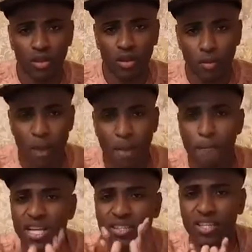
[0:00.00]
Open
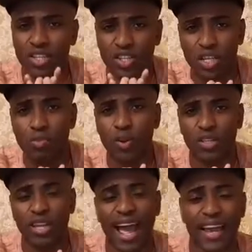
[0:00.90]
your eyes
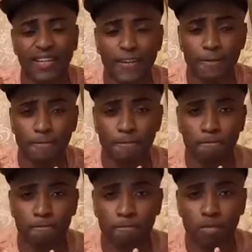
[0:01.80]

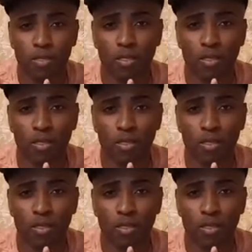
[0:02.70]
and buy.